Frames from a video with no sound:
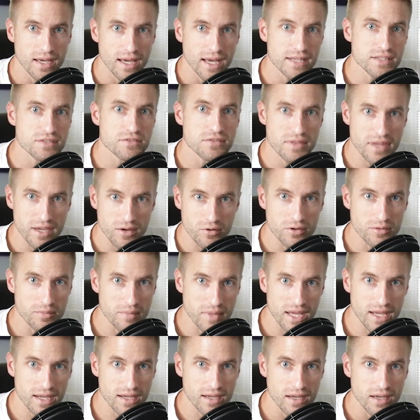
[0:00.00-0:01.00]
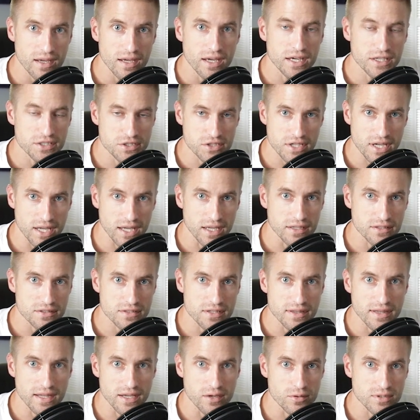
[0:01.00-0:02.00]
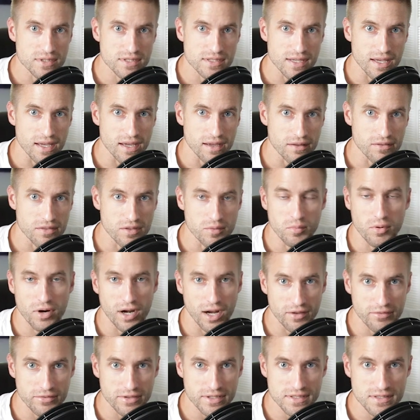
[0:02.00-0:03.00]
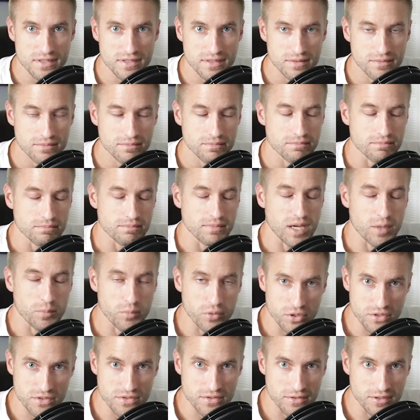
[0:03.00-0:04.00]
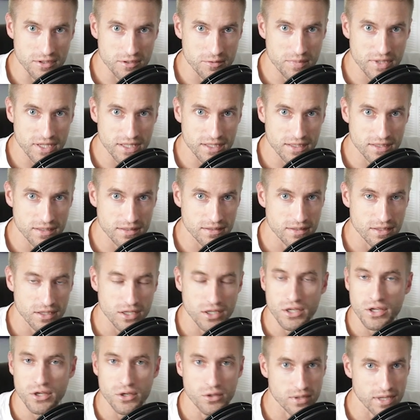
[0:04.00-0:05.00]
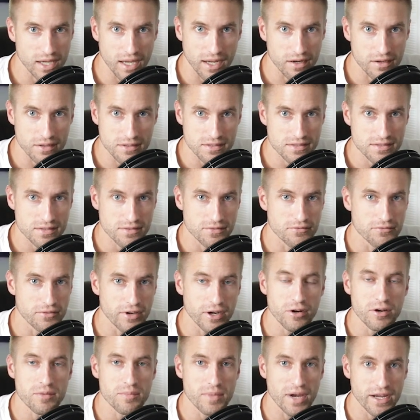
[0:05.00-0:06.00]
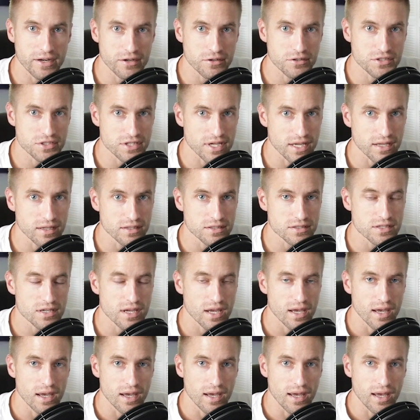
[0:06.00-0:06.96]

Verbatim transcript: And so they would make a change, and they would say the prophets. My personal opinion, who cares? Very minor change.